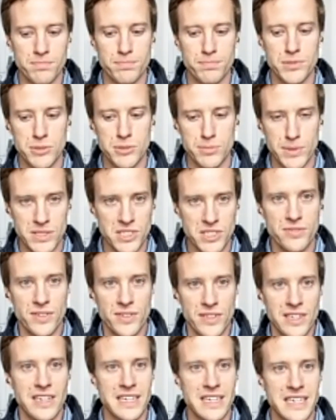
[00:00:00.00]

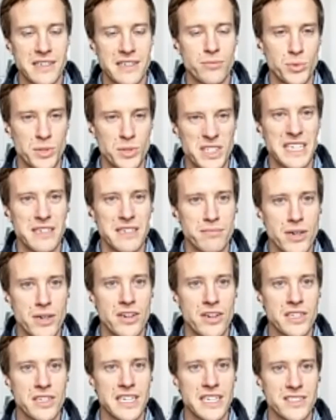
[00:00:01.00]
specifically within
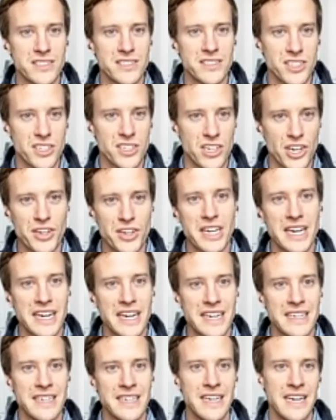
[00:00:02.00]
markets that are
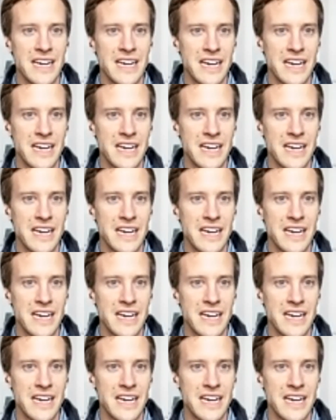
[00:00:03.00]
looking